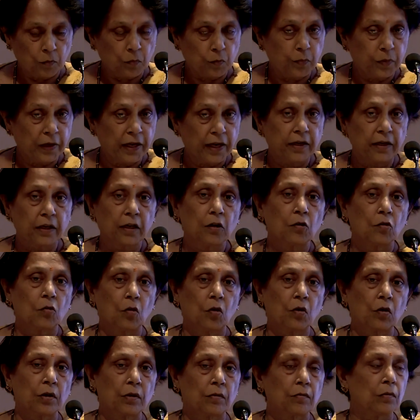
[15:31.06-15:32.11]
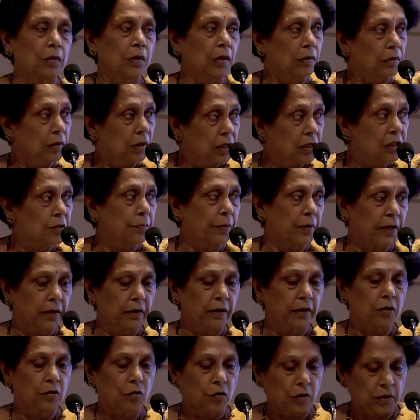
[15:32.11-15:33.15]
planning or is
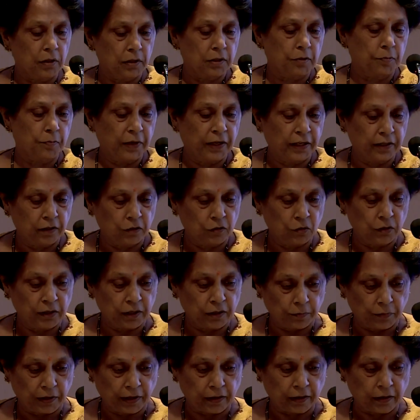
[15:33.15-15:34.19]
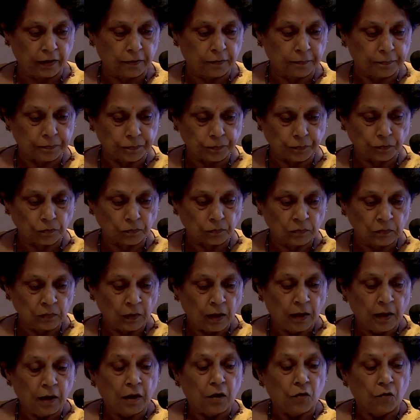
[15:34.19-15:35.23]
pregnant or is planning to get pregnant.
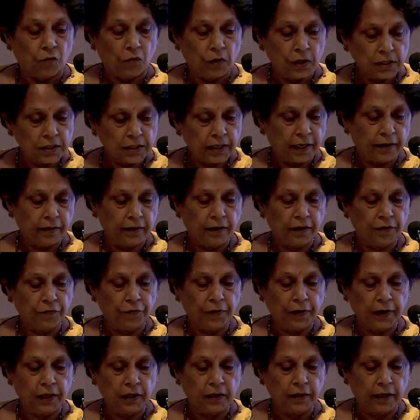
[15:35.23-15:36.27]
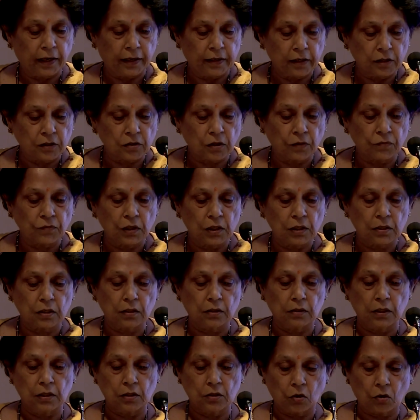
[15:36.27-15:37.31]
Once identified, carriers of these
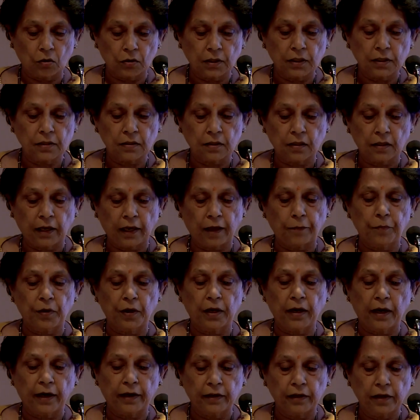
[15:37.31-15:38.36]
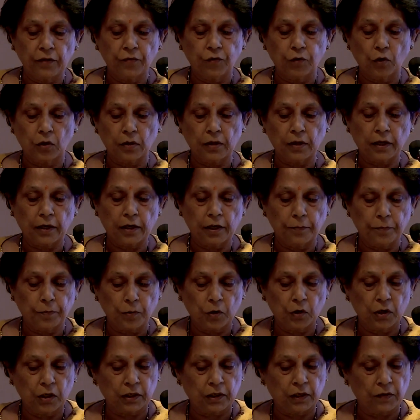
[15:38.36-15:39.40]
disorders can be guided for their
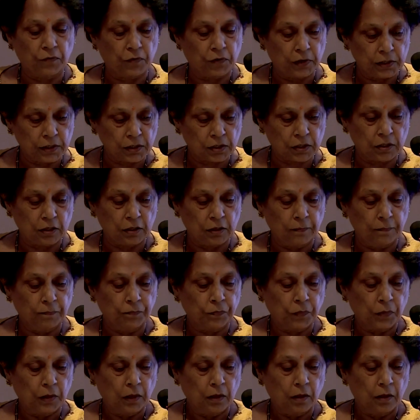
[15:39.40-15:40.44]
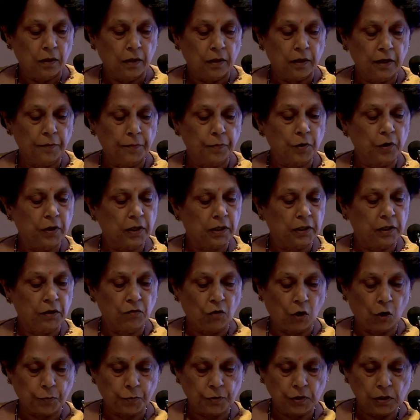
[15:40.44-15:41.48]
reproductive risks, reproductive
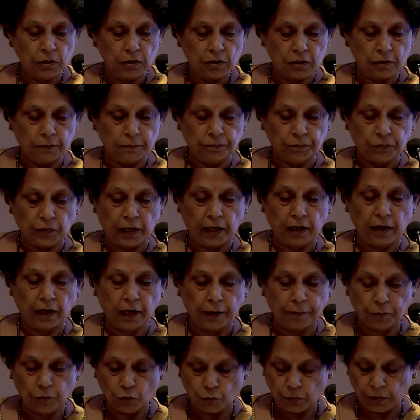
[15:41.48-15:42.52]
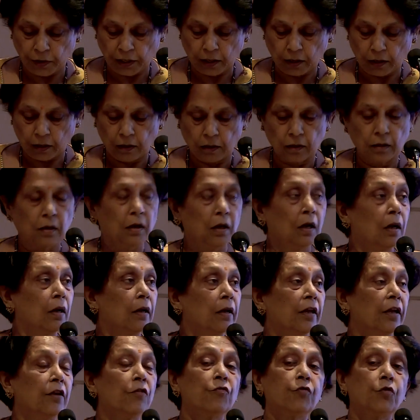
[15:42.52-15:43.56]
options, and help to make
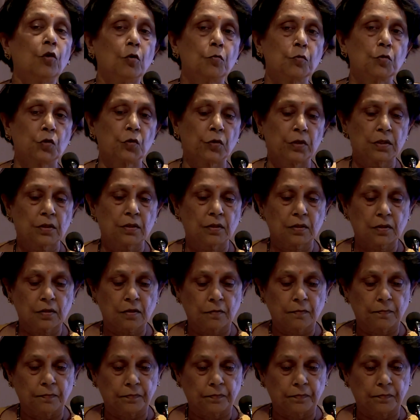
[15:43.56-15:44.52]
informed choices.